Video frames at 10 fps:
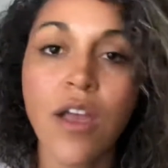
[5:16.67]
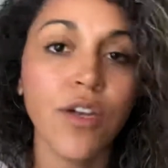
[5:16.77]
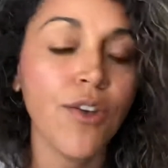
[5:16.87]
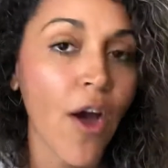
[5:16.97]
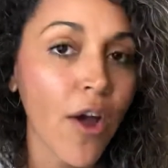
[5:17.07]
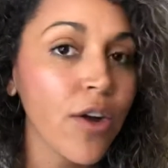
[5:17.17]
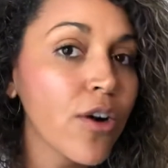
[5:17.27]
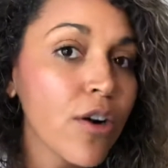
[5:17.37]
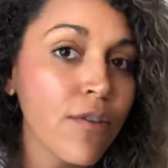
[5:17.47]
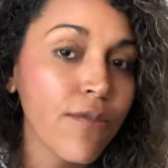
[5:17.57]

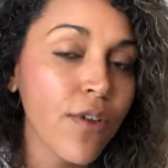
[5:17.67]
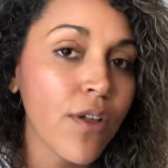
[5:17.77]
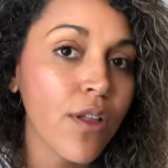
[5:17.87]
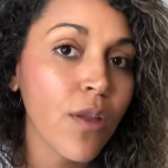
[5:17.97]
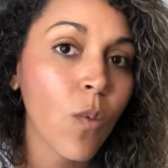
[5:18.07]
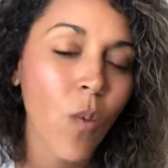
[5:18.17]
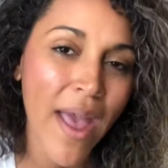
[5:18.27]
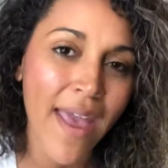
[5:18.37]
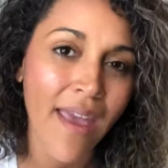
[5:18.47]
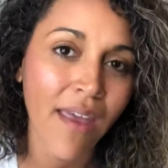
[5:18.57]
non-hurtful
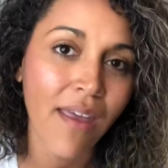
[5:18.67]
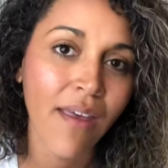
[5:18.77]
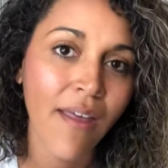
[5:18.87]
way